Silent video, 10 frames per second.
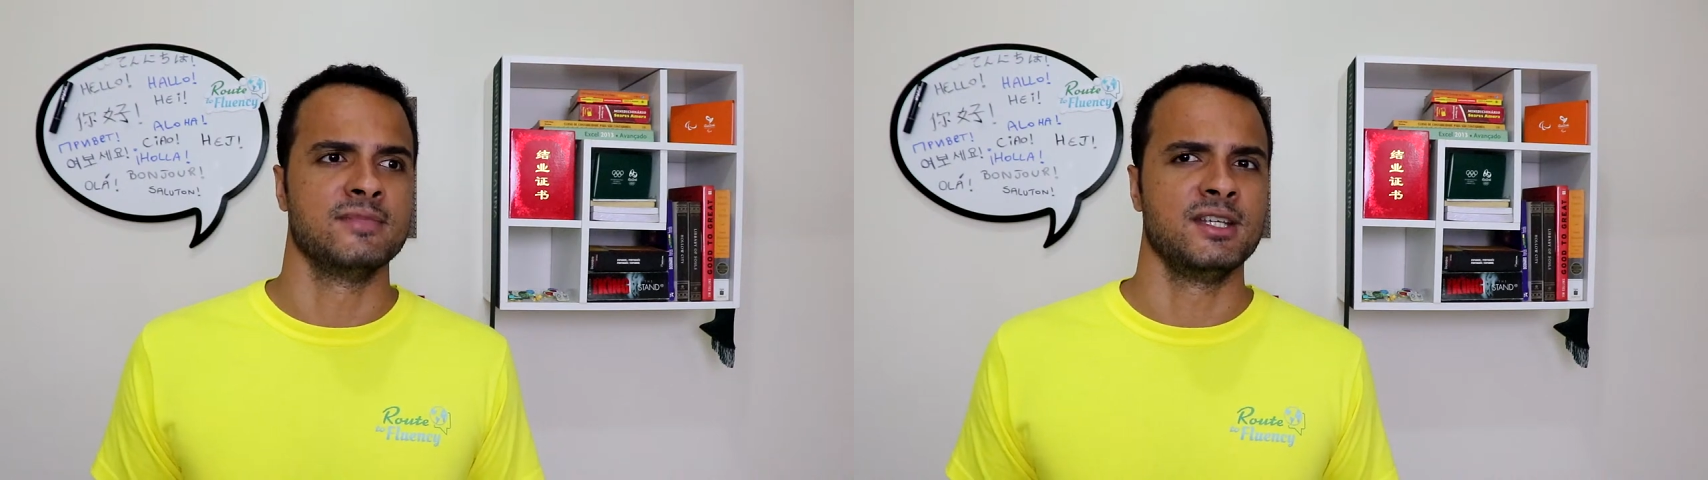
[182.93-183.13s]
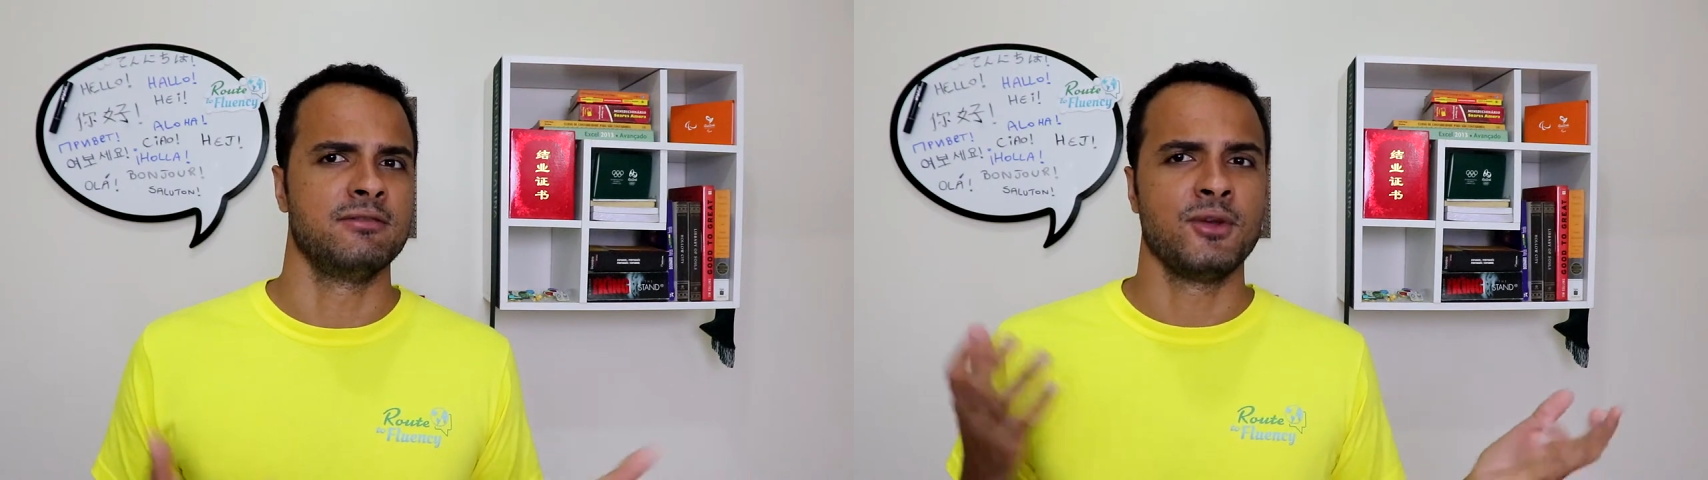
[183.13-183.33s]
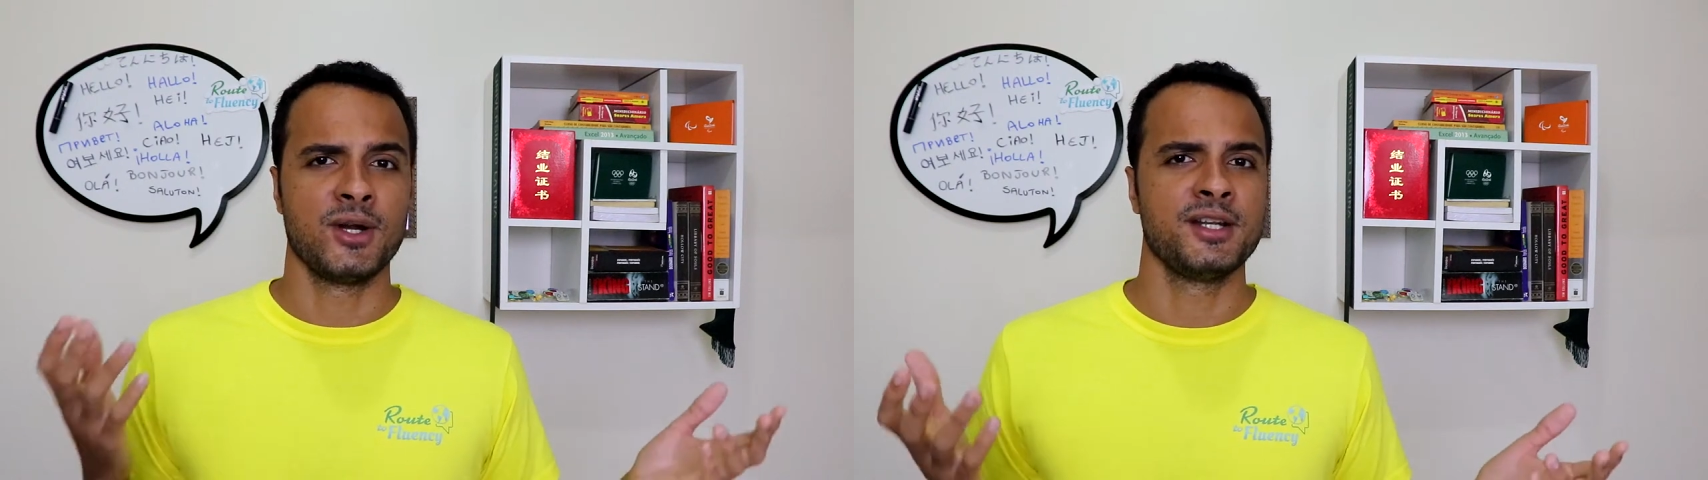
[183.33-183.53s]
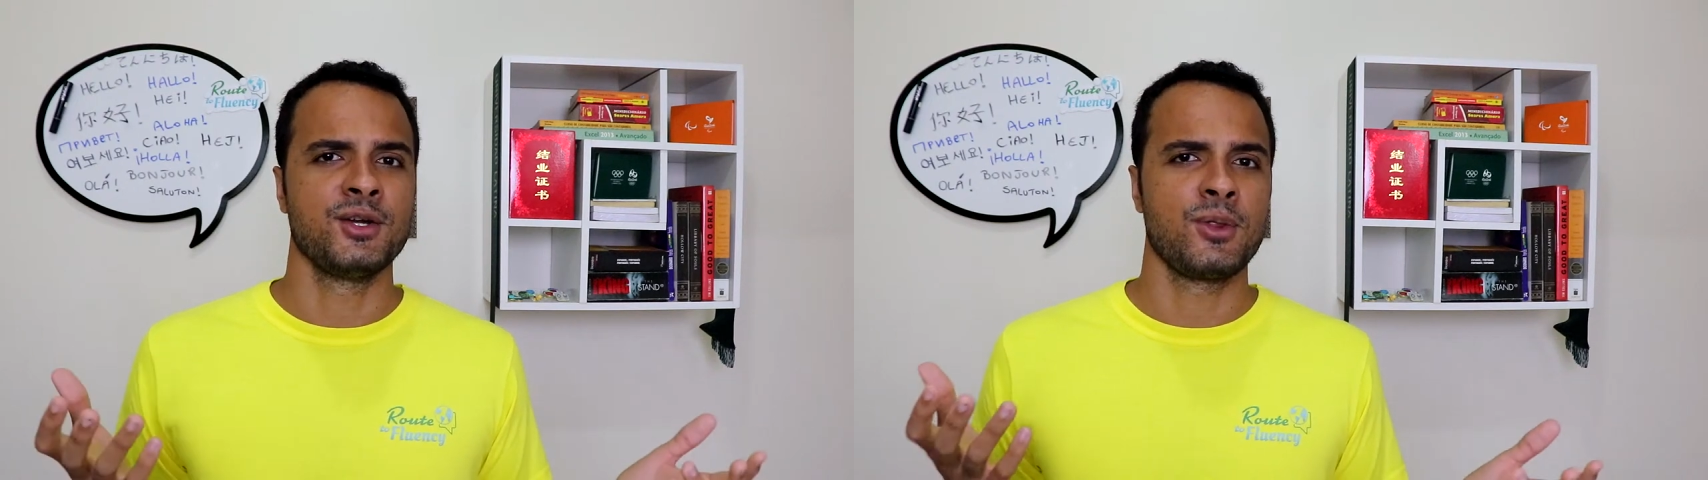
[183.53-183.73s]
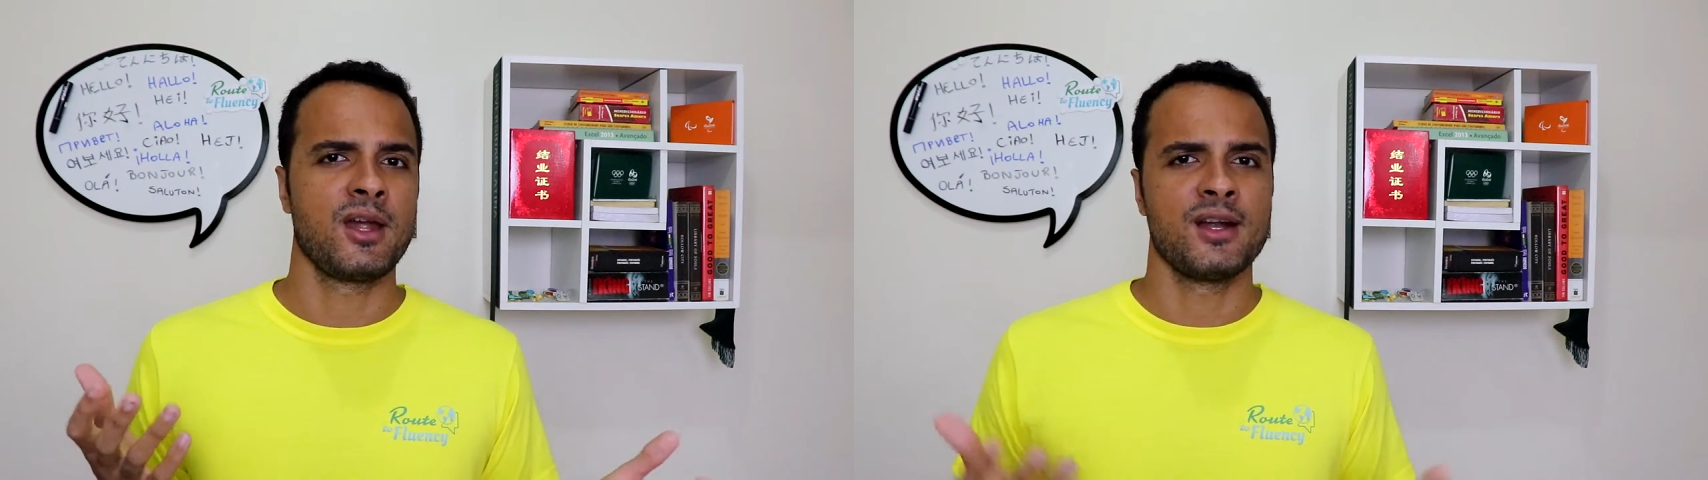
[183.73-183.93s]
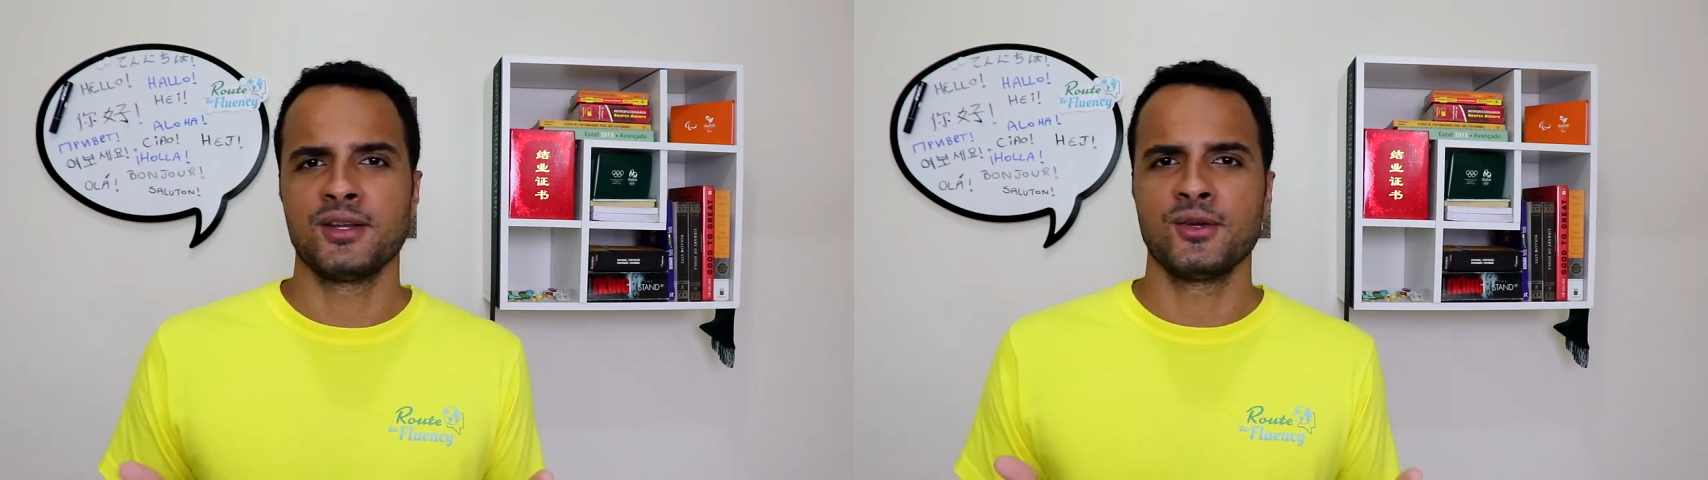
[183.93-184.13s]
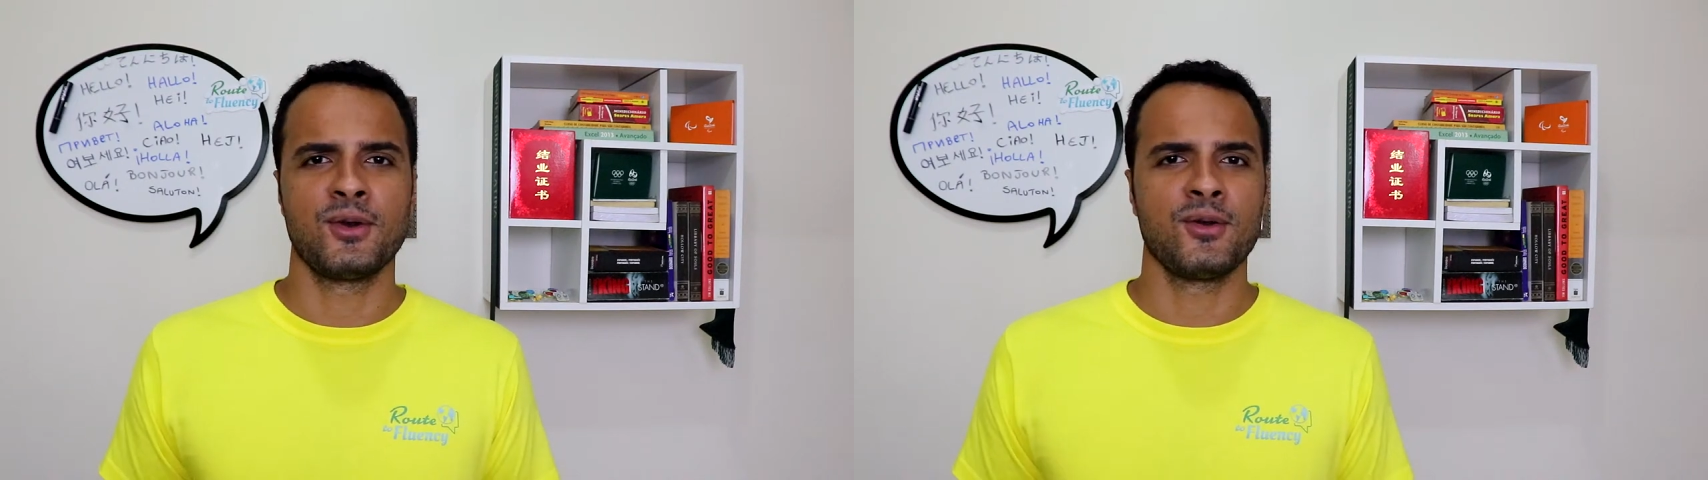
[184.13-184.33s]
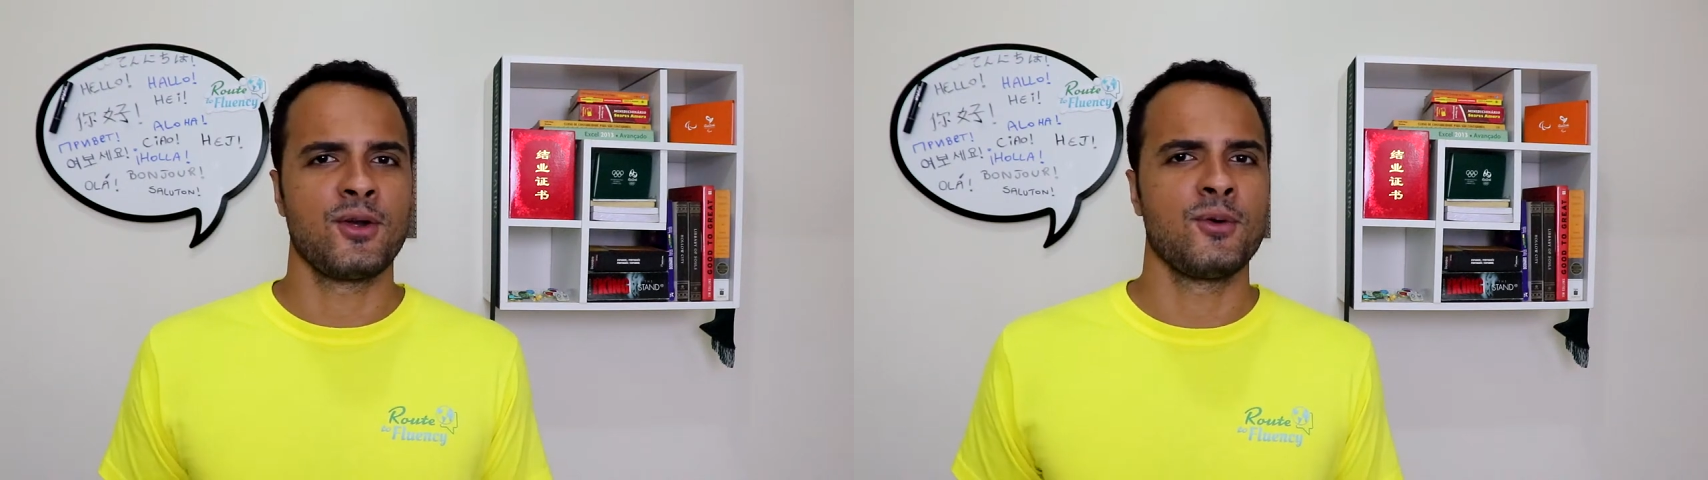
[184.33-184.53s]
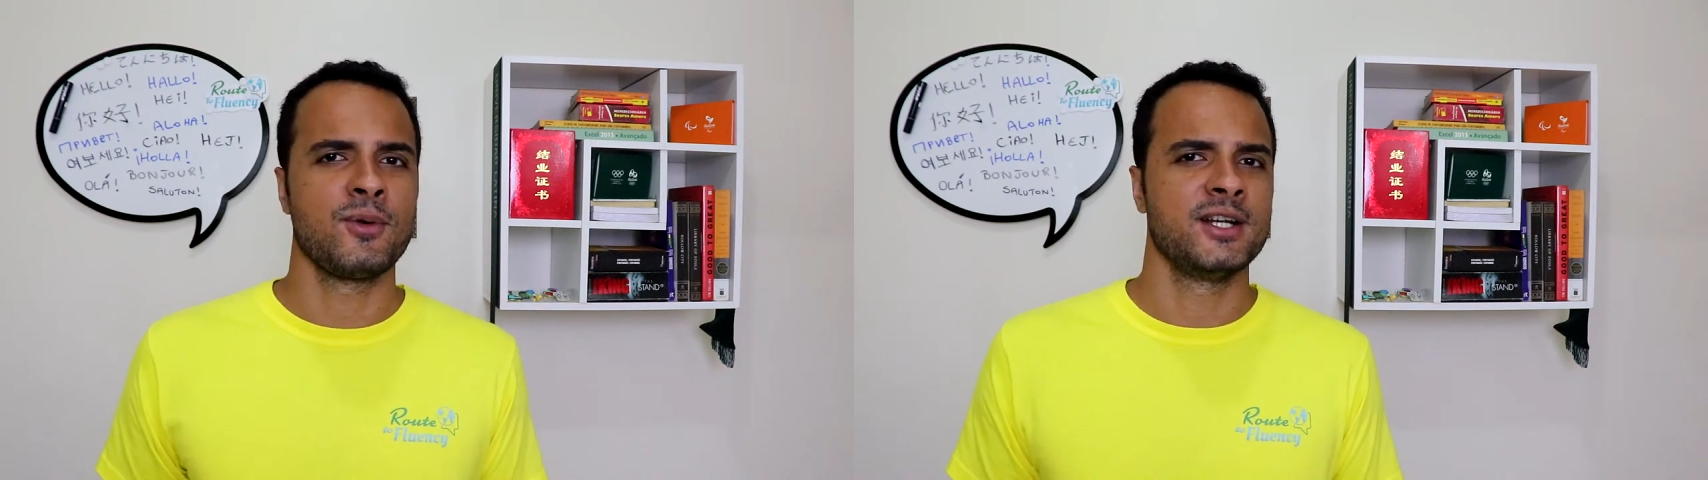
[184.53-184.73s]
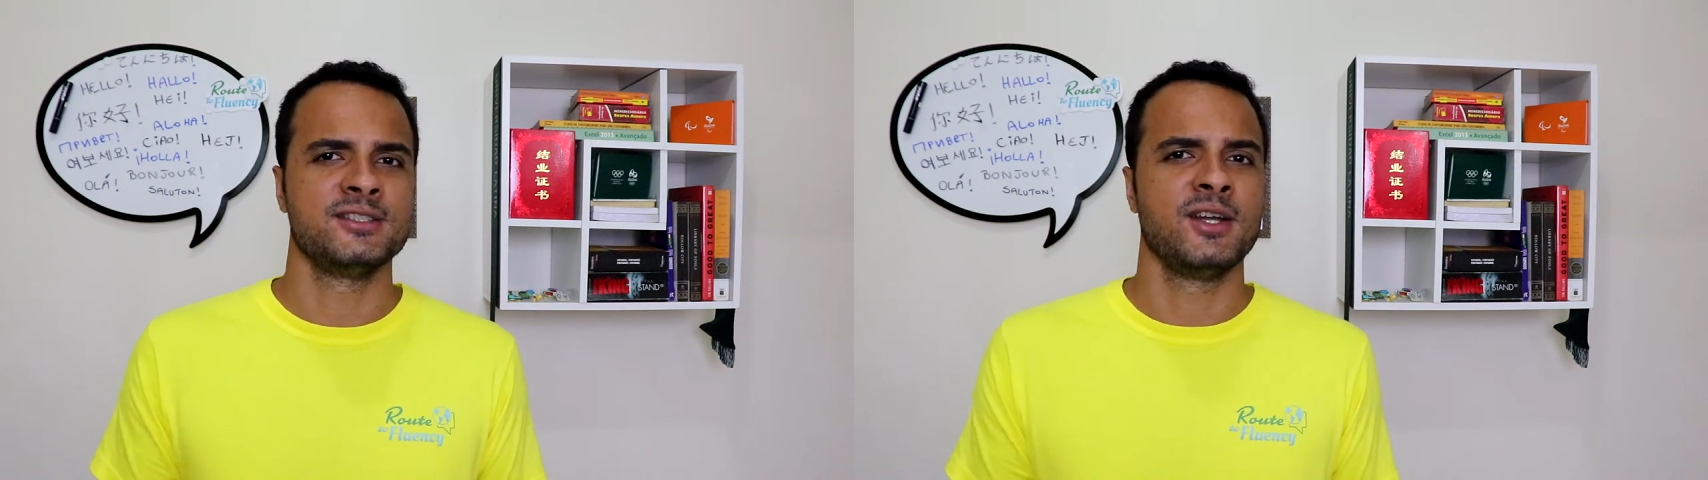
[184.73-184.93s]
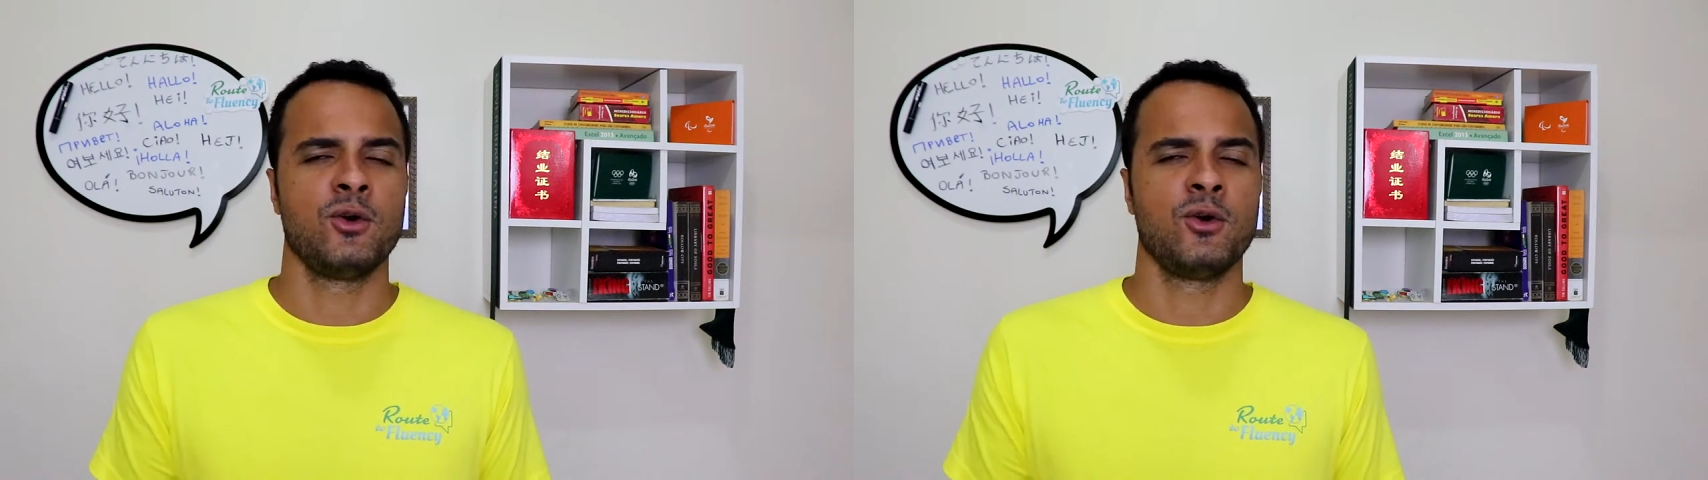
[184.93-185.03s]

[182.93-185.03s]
if you are new there, you don't know where is the